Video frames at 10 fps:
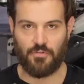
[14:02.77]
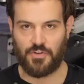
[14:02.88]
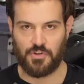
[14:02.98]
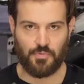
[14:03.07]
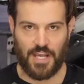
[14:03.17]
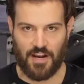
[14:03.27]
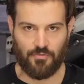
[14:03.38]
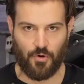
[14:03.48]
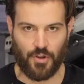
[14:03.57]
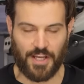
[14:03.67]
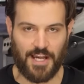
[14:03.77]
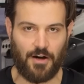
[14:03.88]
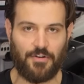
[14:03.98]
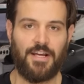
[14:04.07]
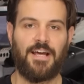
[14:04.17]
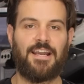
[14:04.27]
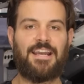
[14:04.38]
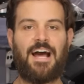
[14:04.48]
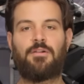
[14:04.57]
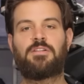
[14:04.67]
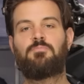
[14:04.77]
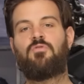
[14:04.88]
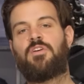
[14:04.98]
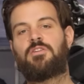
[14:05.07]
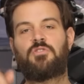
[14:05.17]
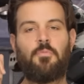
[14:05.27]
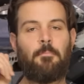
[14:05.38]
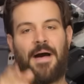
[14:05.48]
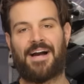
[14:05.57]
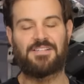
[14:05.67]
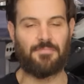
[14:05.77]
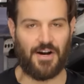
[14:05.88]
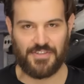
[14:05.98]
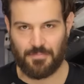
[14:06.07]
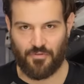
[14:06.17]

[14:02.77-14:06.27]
reviews we have rolling out. Now let's move into maximizing